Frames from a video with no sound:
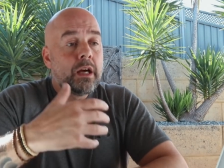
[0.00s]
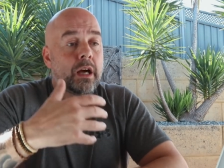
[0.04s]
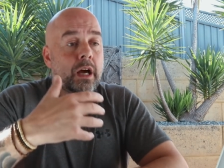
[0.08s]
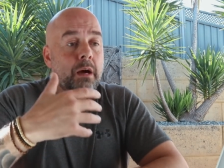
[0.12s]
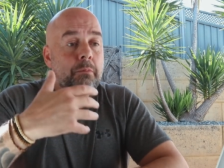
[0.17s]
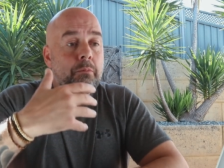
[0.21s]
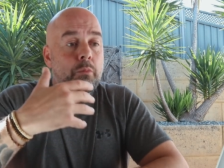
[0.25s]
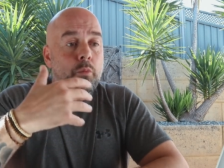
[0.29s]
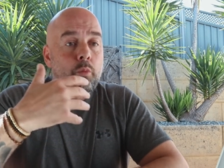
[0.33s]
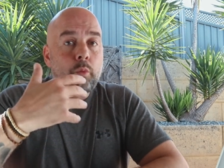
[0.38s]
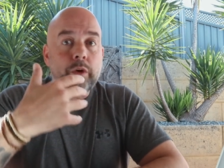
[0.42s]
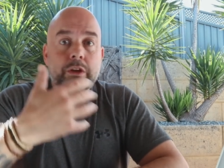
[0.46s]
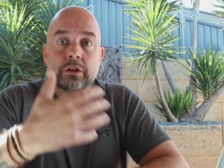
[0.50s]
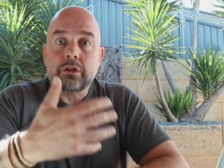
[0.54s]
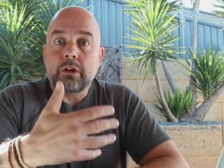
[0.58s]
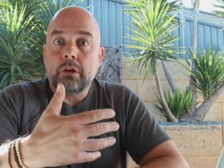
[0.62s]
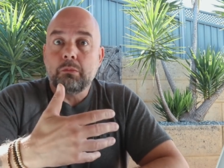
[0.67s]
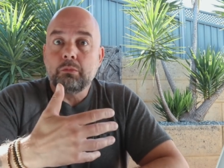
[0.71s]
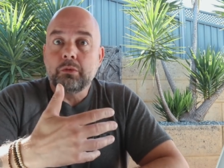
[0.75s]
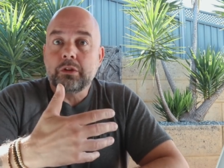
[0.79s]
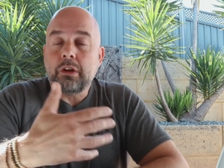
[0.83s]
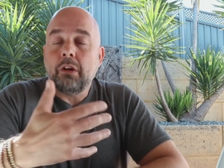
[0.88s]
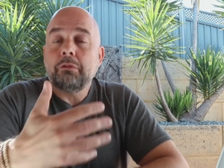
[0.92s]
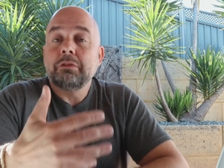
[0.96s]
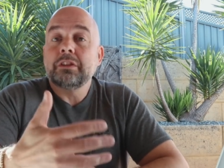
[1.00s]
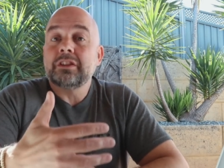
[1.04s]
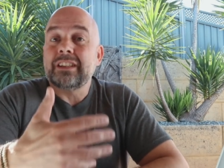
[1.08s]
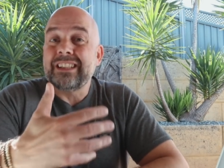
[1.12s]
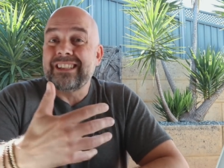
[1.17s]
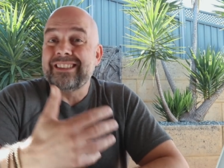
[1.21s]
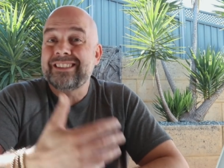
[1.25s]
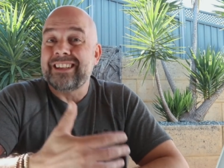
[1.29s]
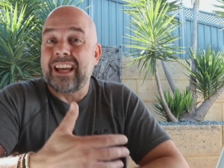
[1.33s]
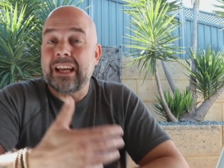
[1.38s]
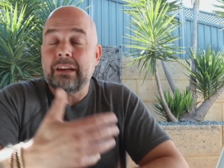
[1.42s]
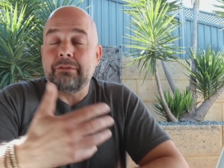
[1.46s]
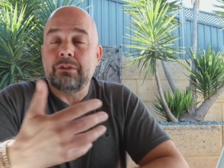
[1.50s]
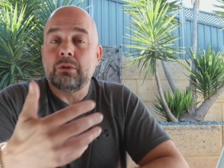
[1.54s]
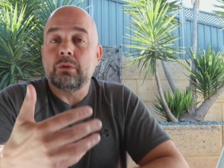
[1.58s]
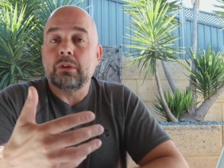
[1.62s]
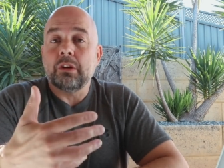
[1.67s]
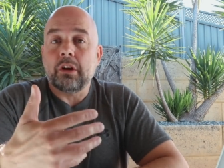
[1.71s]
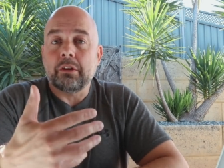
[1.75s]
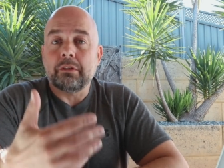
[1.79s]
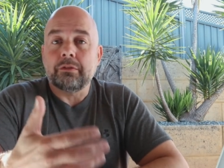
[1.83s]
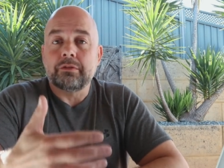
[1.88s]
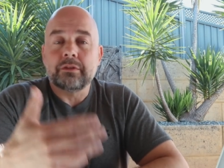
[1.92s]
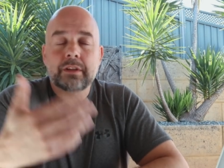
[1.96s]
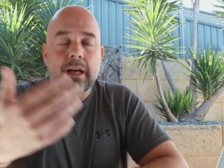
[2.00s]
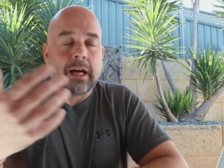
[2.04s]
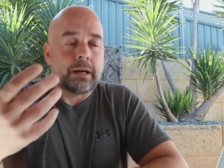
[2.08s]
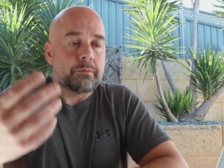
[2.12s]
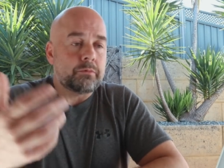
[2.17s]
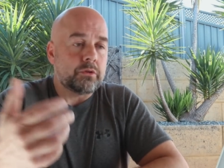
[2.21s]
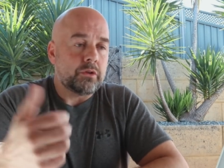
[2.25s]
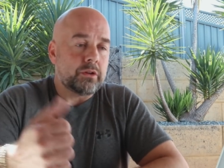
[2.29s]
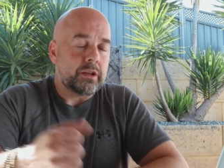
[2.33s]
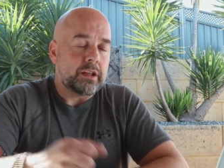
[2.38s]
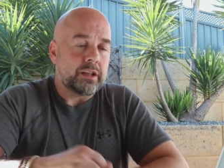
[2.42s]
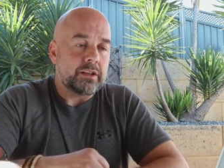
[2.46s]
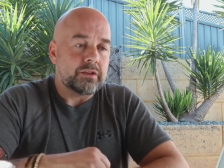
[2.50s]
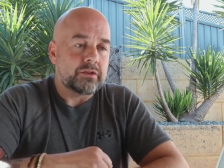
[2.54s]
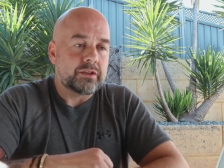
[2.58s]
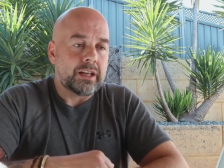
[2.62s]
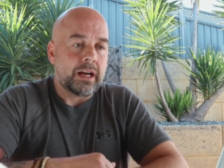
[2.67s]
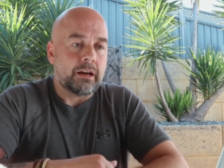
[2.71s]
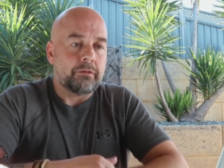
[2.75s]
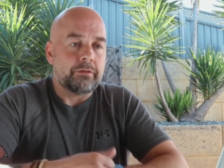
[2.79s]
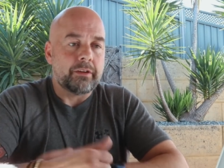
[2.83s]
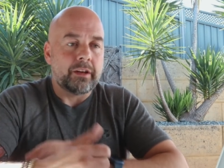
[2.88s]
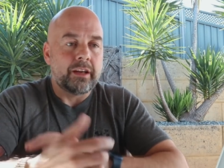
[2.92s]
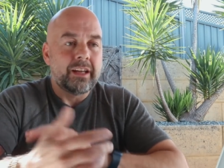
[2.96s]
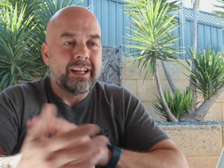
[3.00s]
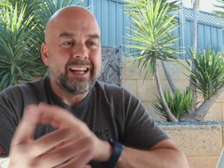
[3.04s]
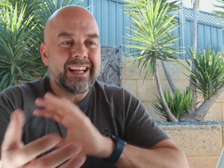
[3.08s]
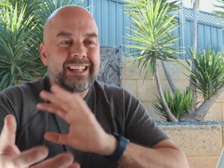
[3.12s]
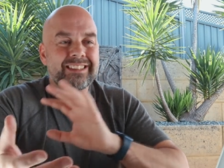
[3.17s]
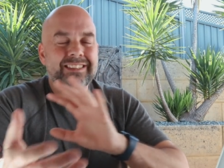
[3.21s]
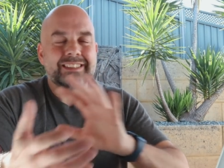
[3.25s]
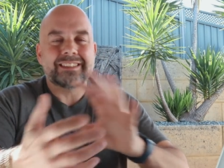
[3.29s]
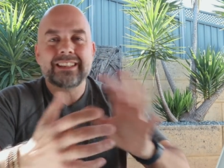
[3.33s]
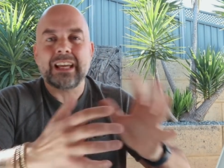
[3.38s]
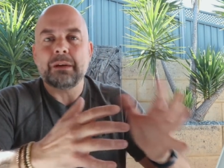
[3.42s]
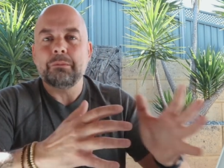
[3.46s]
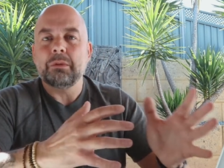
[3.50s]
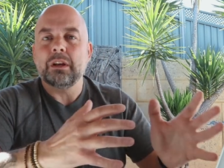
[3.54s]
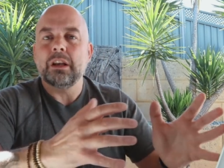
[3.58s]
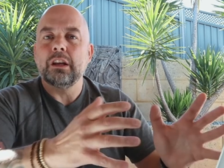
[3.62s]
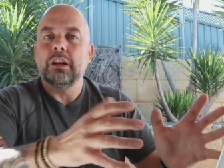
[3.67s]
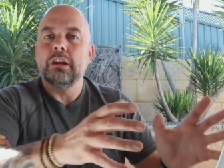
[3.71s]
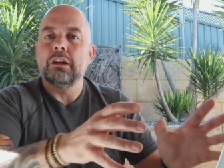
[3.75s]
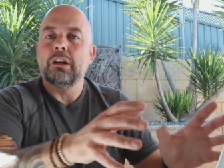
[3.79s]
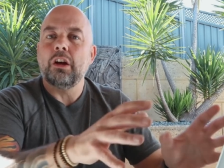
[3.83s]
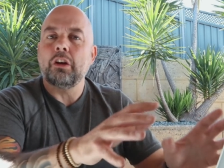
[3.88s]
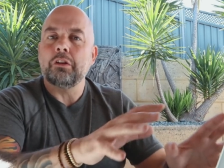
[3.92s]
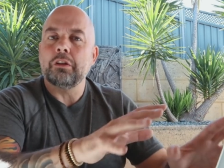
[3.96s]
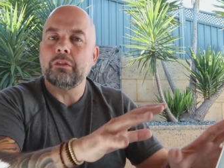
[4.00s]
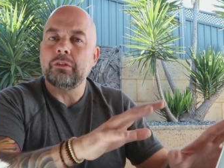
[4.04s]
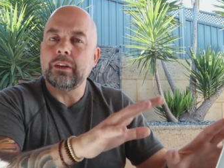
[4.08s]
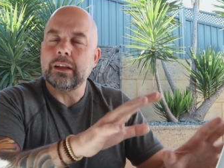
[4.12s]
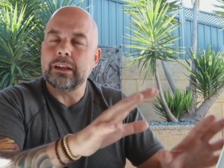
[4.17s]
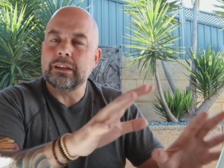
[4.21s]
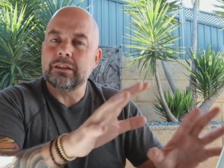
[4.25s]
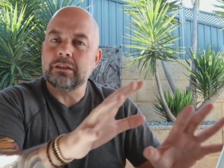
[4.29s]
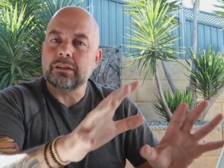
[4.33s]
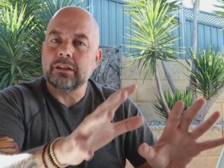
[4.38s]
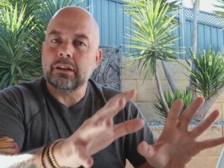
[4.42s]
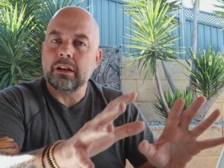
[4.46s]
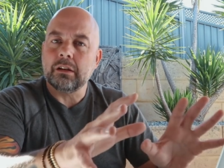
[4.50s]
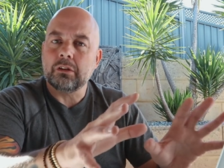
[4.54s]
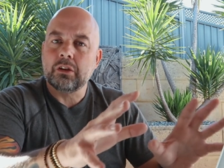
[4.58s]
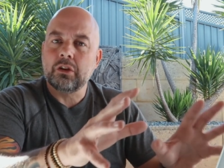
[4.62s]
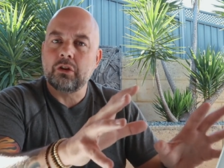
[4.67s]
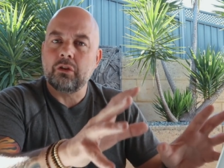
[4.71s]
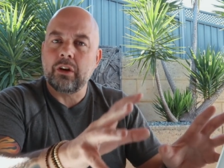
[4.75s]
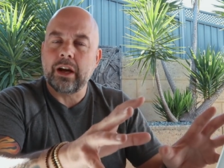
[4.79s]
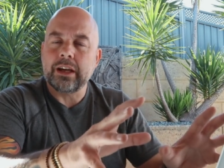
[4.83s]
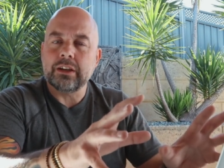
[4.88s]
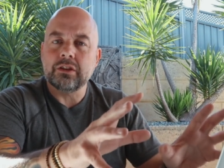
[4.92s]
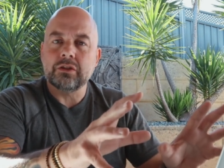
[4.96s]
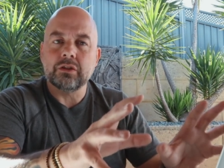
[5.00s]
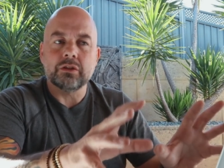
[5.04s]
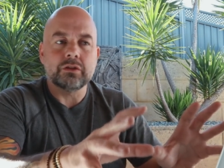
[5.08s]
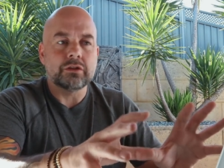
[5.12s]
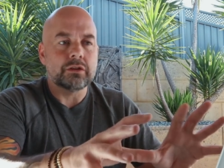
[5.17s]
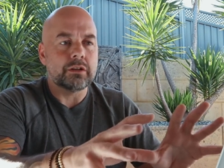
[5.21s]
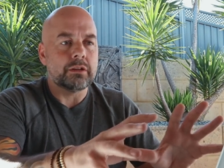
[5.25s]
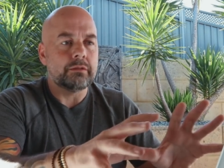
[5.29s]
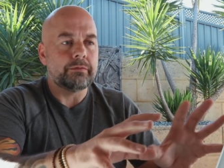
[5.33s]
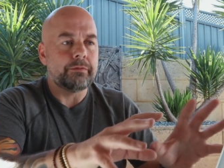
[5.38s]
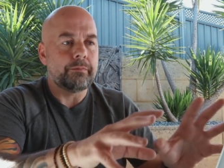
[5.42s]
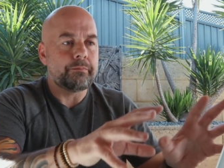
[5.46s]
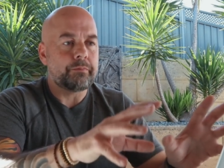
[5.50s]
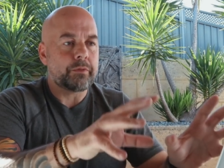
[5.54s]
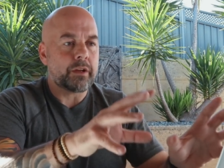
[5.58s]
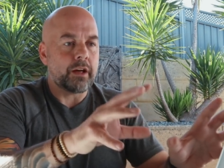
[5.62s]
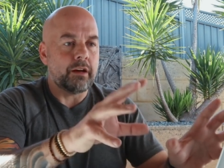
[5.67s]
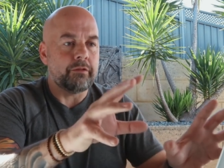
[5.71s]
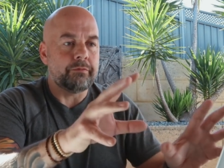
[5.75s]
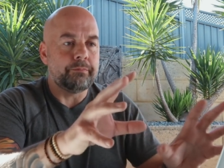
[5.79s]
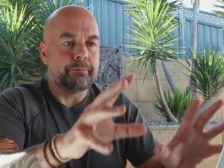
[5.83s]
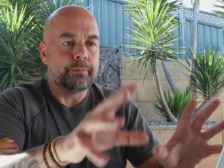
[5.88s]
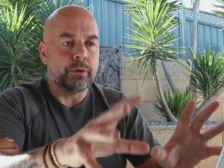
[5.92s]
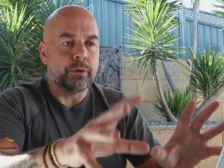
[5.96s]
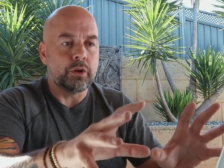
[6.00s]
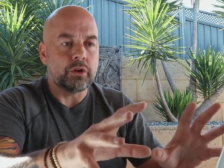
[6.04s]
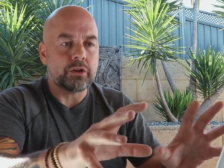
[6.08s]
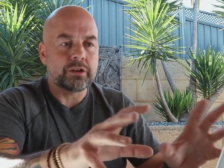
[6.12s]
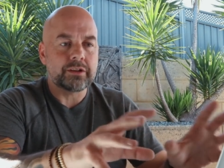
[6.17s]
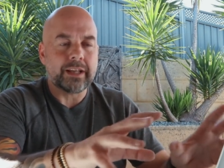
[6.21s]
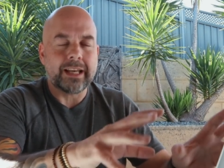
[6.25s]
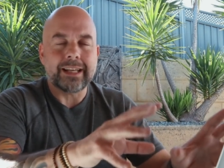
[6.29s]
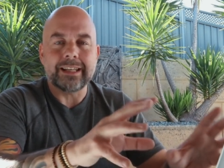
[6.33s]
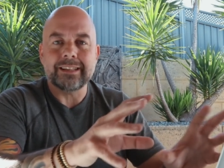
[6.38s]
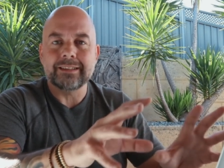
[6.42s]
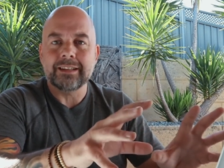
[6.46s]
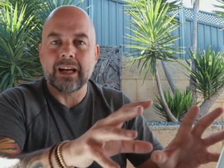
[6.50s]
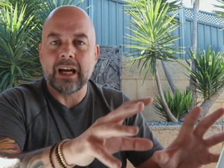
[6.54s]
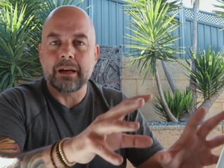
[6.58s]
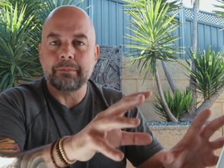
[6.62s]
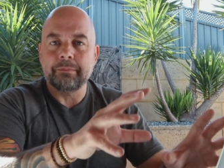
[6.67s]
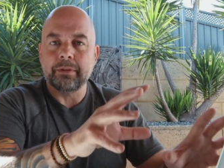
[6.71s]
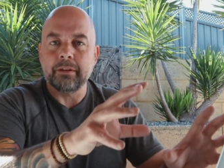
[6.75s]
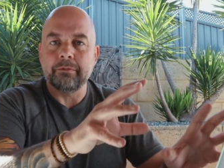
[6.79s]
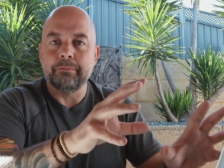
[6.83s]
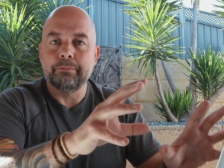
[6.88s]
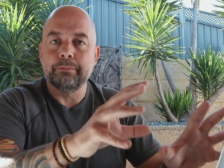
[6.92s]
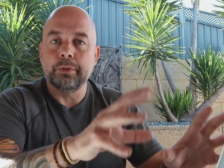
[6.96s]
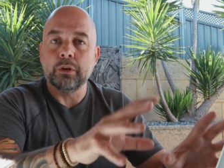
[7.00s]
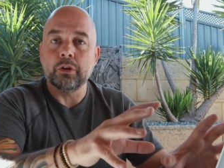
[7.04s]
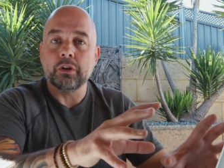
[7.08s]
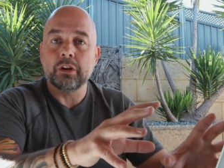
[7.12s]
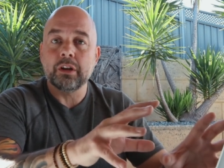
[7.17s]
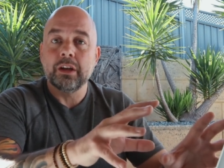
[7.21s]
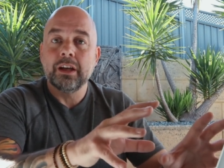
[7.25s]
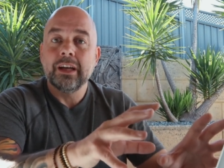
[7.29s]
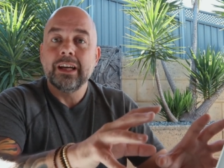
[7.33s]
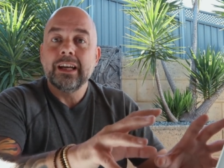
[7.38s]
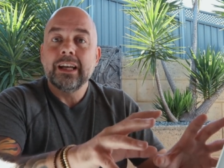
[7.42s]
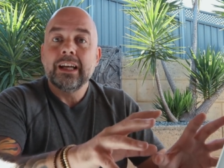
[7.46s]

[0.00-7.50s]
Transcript: Um, which would obviously save you a lot of time doing it yourself. And it's the same with a lot of these uh, creations of, of, books, any type of book.